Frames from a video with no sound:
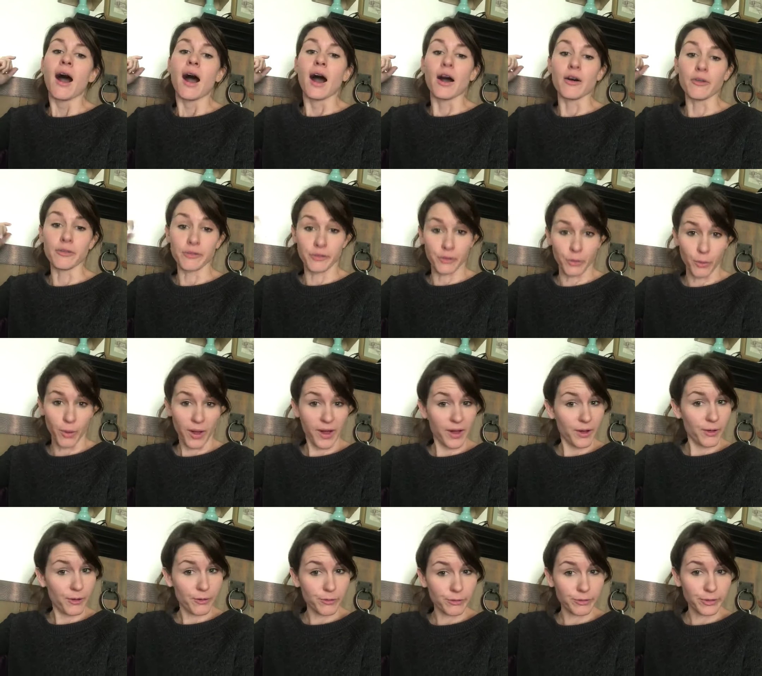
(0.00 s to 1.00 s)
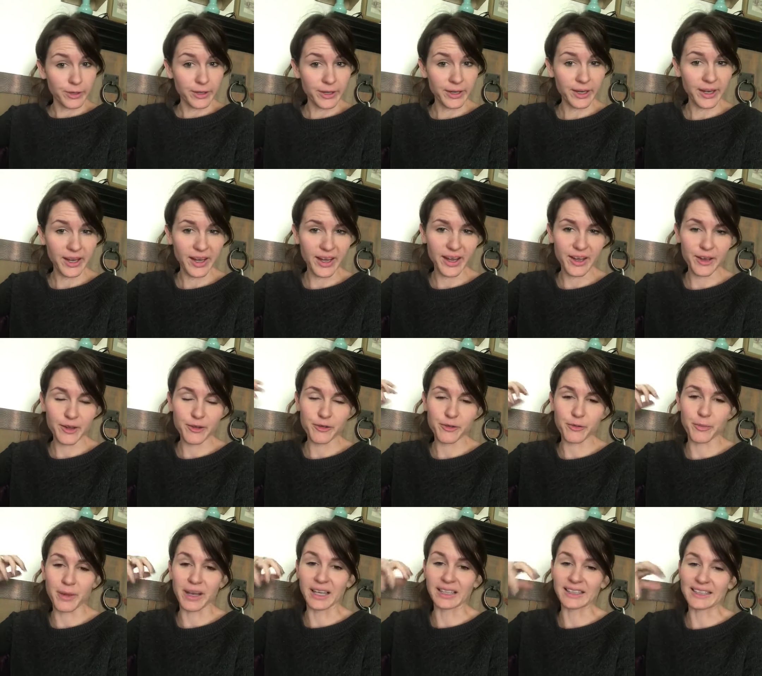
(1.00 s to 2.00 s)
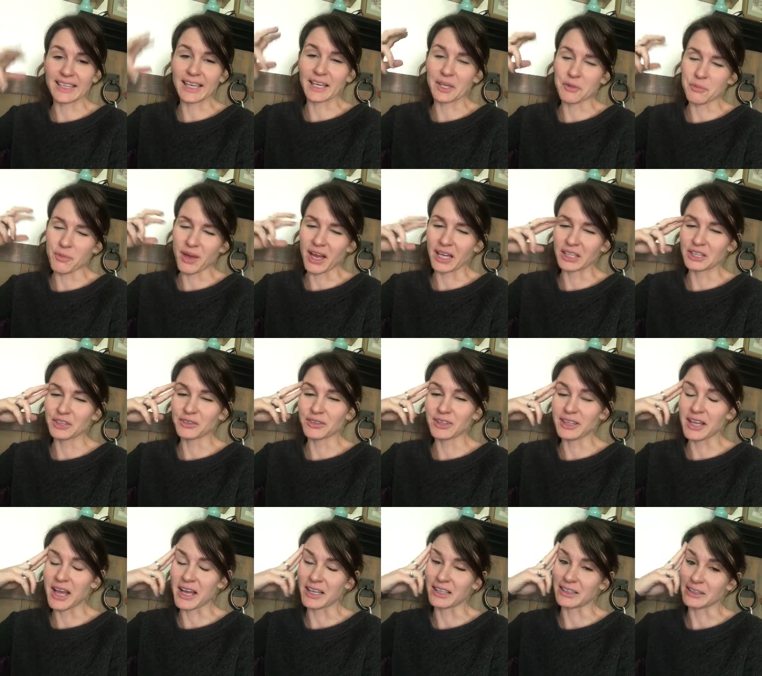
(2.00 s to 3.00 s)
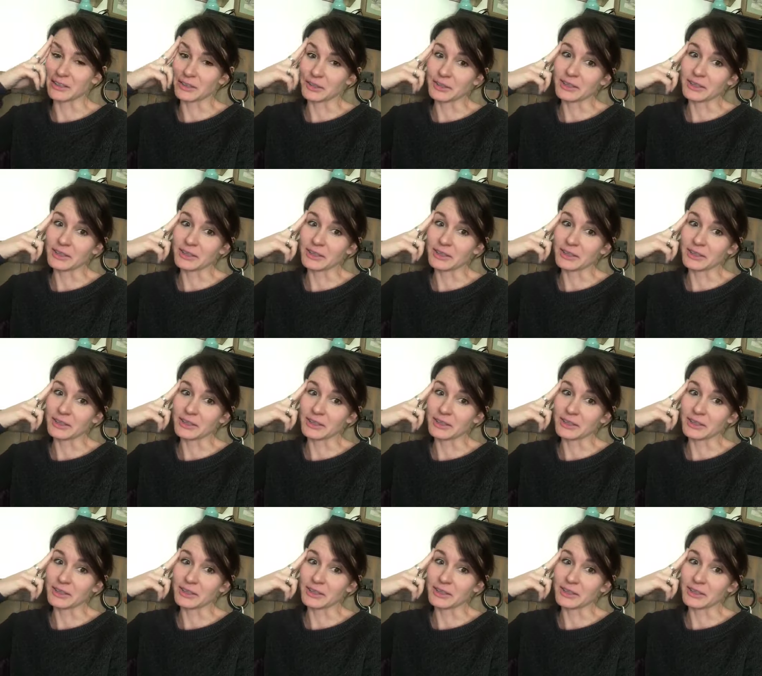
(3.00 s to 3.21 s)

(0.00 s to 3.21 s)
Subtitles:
of 12 of my second batch of aligners.